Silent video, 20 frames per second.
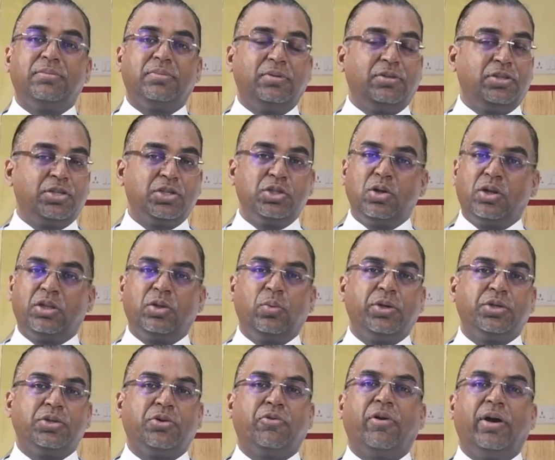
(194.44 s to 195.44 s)
This is not the
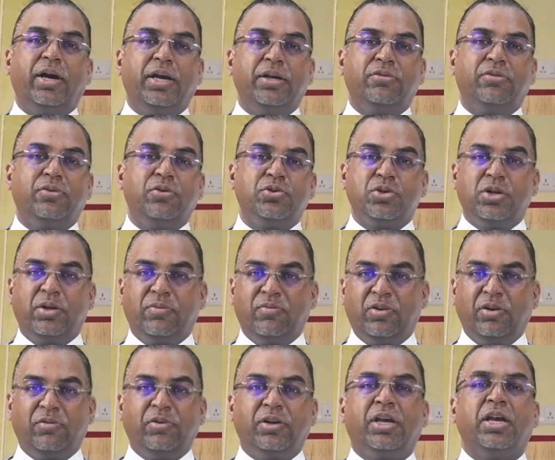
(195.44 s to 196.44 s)
way to drive, you should have
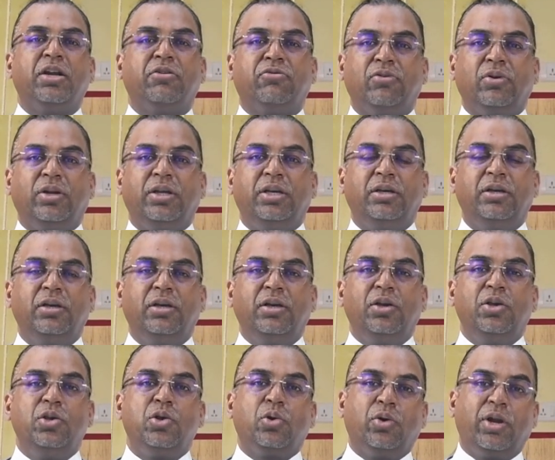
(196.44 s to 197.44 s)
driven
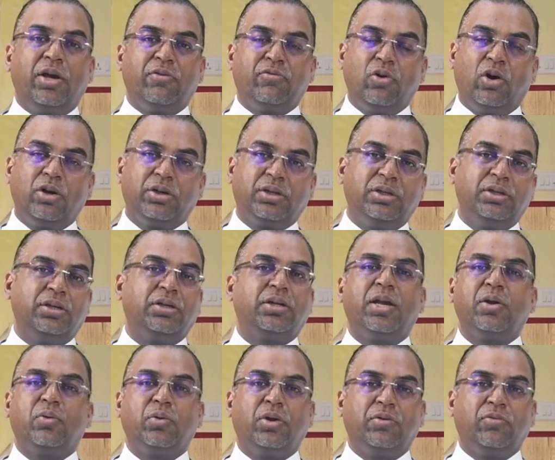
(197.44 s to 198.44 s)
carefully, you could have got hurt,
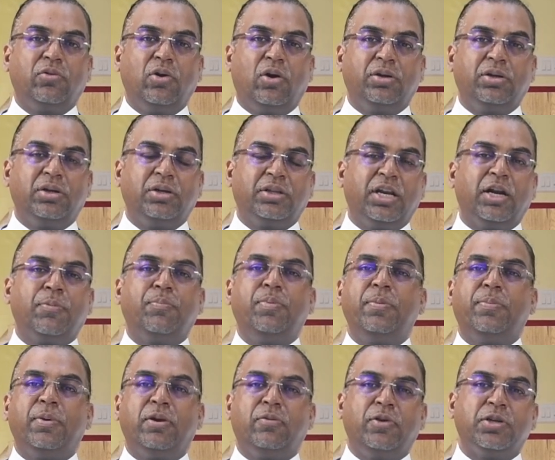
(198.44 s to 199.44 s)
I could have got hurt, there are
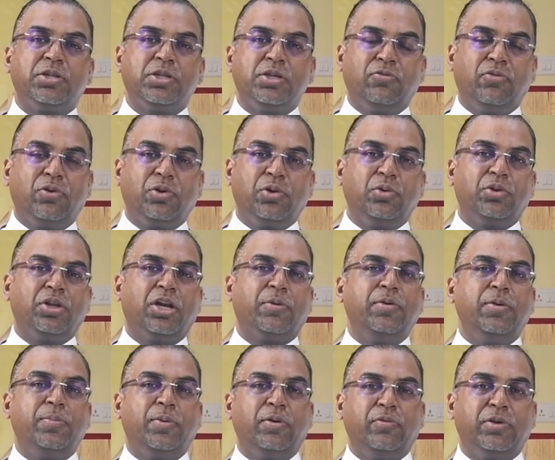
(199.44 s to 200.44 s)
people waiting for you, there are
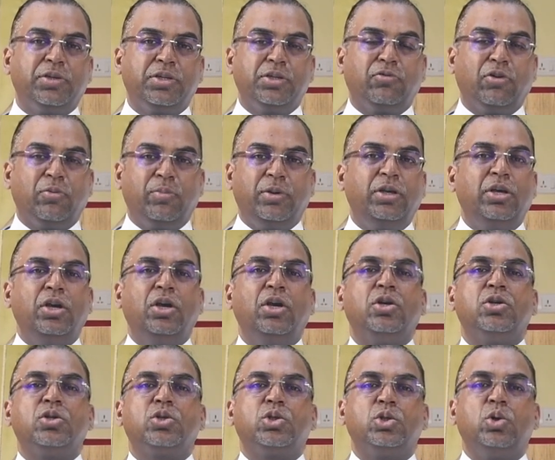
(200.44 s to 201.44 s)
people waiting for me,
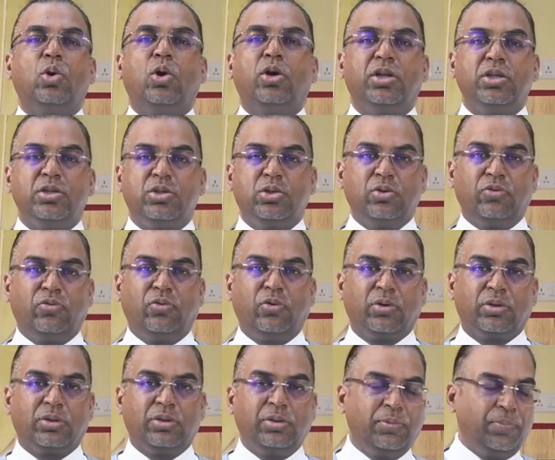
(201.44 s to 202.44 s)
so on and so
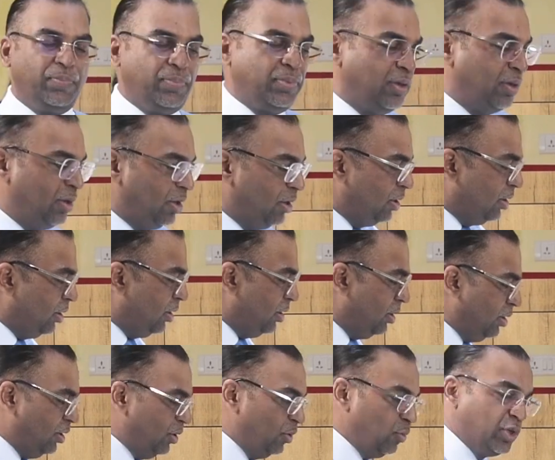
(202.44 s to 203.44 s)
forth.
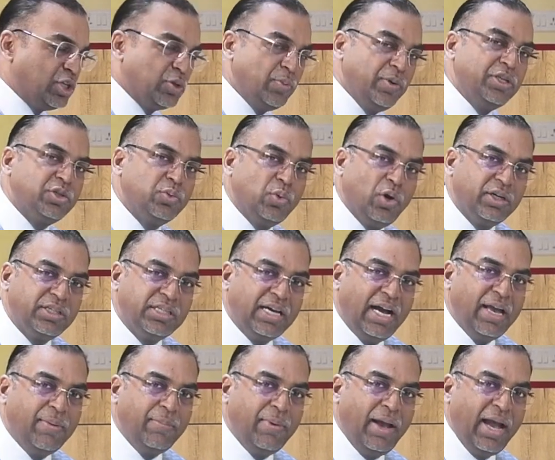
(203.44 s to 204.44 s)
Which means what?
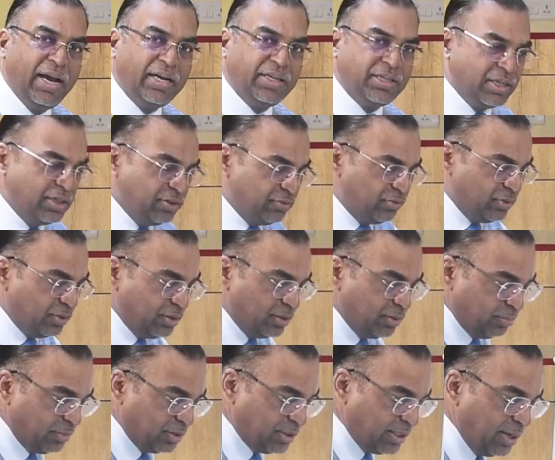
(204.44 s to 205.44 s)
I'm
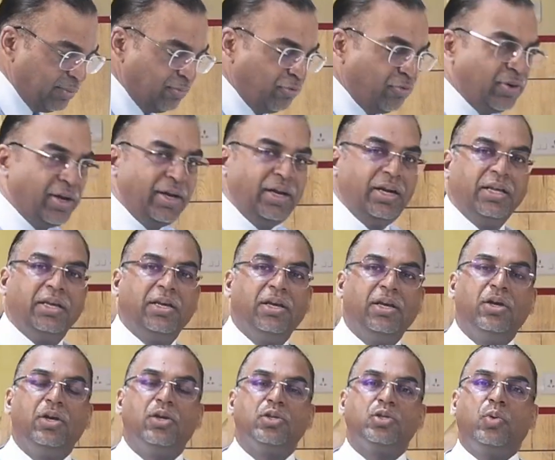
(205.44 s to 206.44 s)
active, but I'm
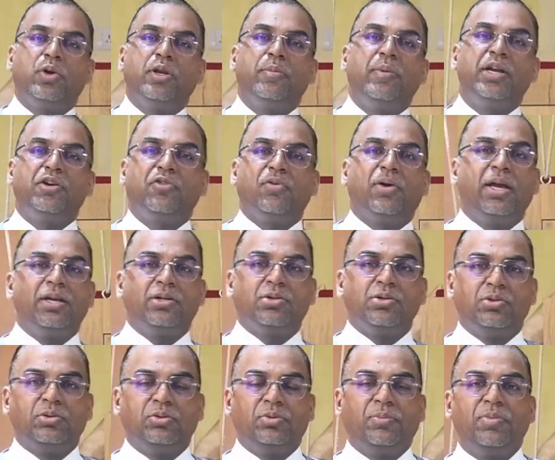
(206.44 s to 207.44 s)
friendly. So what am I trying
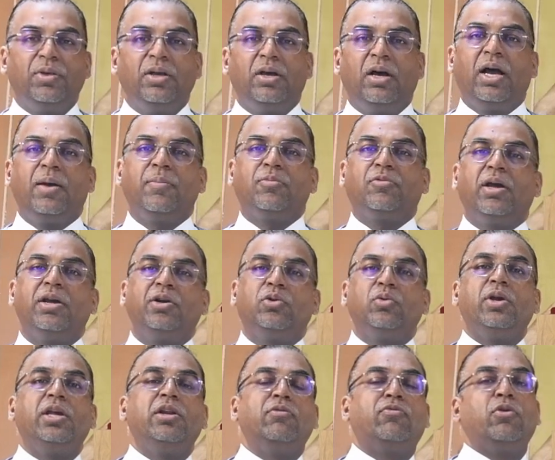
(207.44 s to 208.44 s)
to do? I'm trying
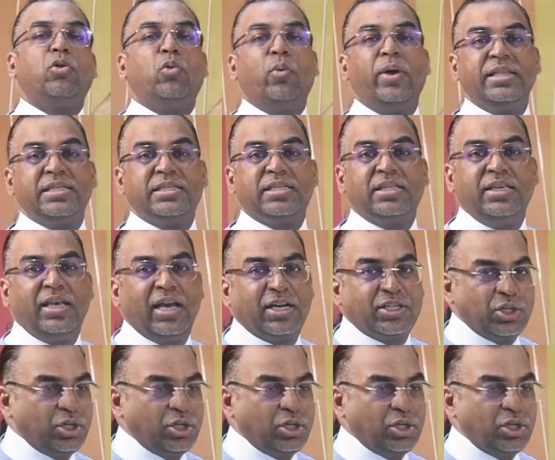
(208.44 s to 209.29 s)
to influence the action